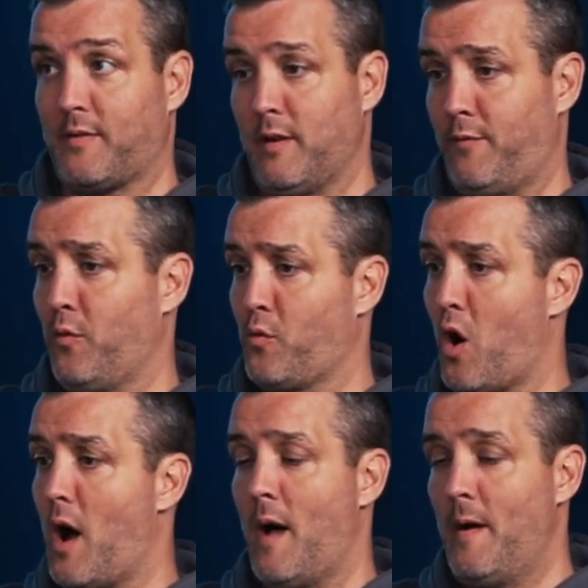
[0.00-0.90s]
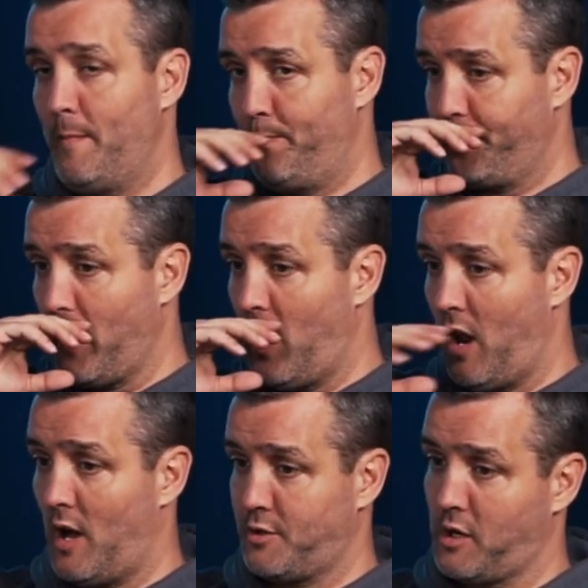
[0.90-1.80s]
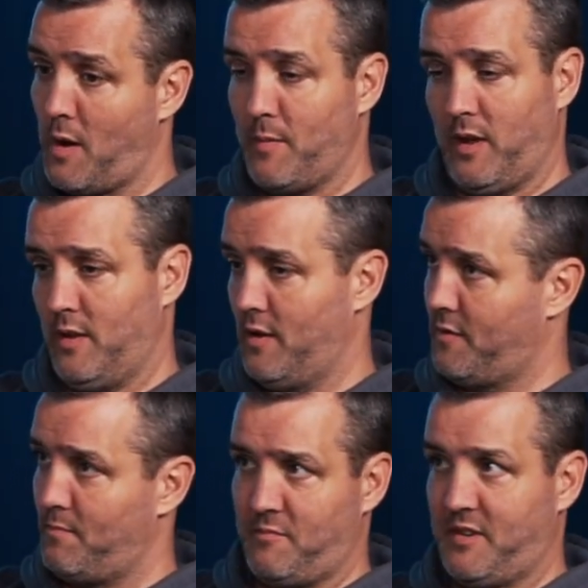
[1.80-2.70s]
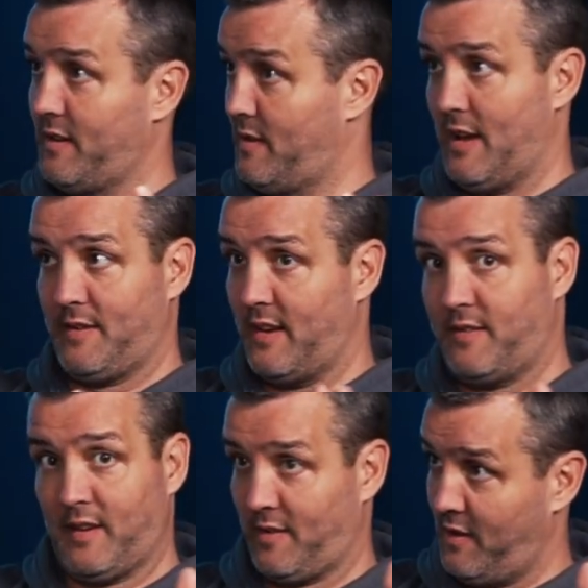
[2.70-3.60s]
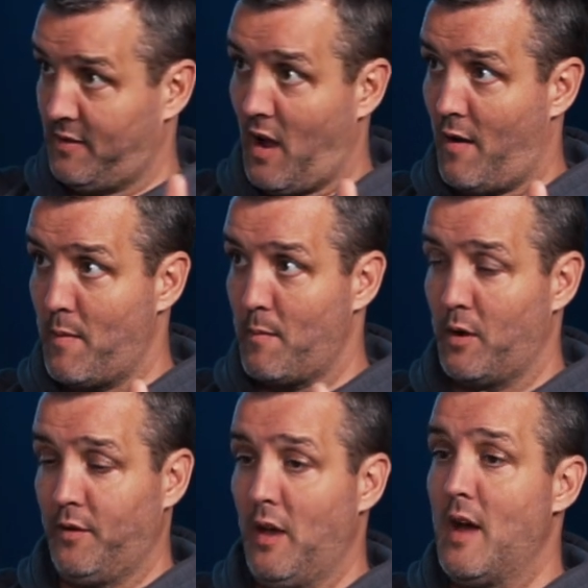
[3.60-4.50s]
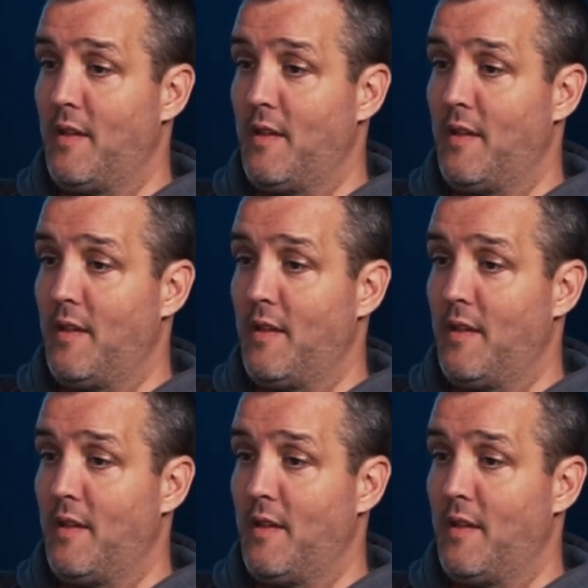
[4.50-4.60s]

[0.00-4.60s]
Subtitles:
And if you've got a large company that's let's say 60 staff members,